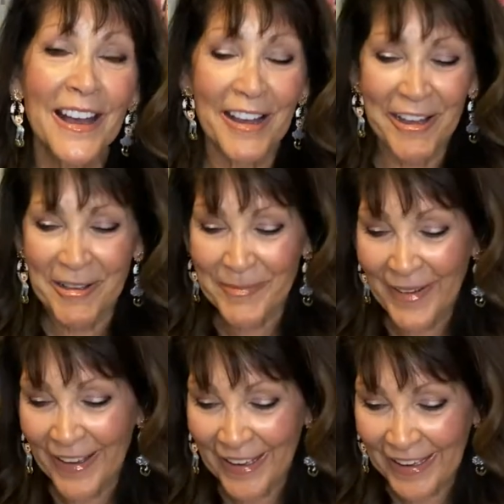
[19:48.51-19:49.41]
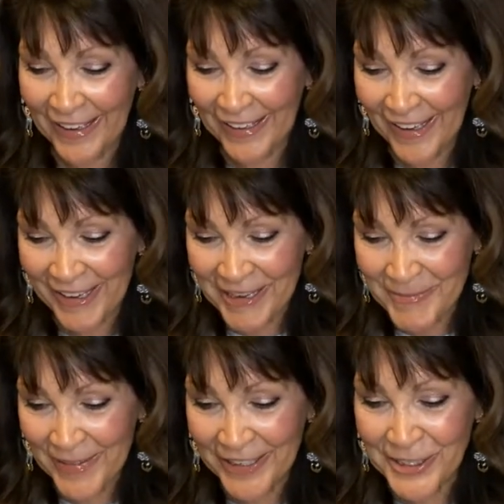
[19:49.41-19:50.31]
I
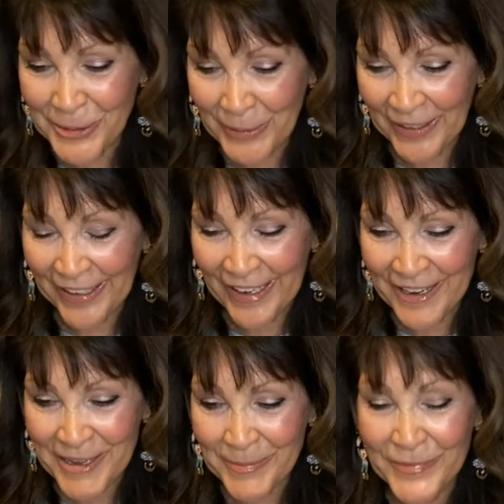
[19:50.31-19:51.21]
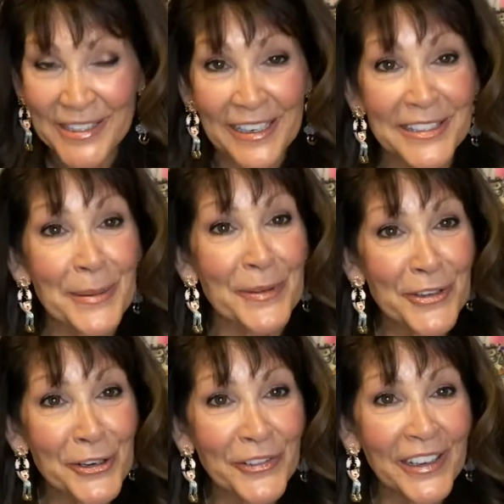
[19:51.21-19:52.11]
enjoy seeing some of
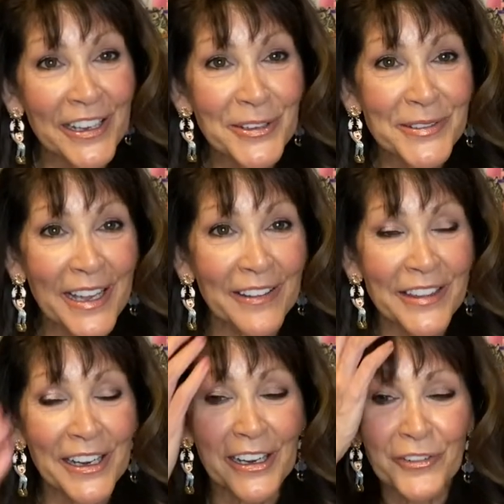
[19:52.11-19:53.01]
your videos out there.